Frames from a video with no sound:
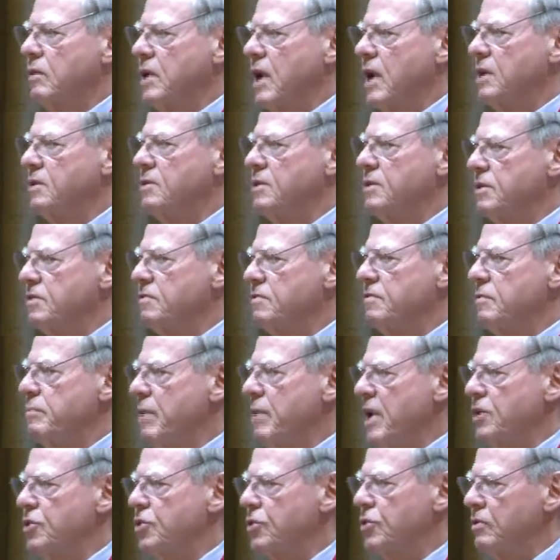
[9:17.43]
countries we
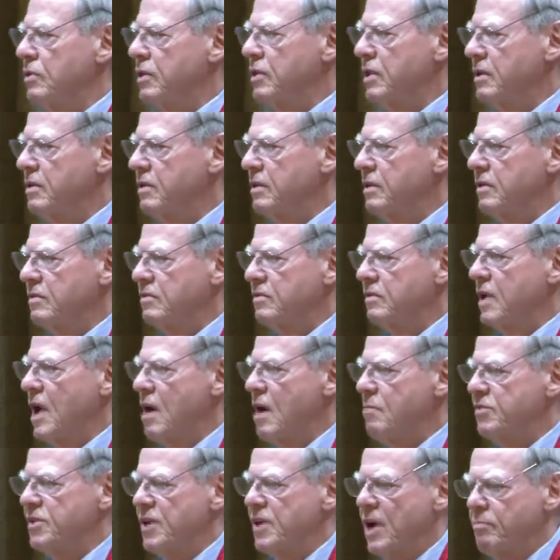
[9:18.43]
mentioned. This
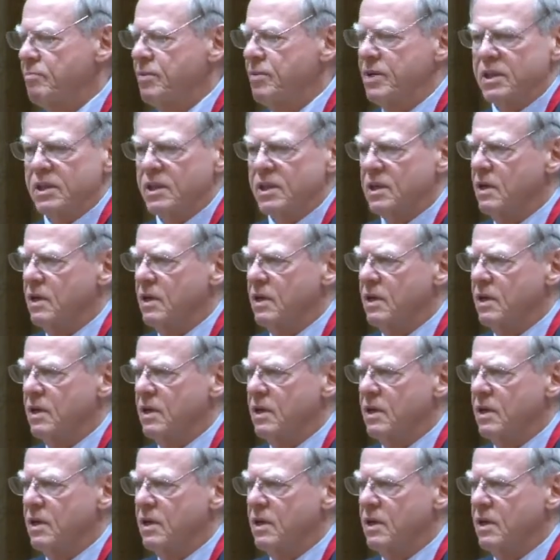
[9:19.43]
comes up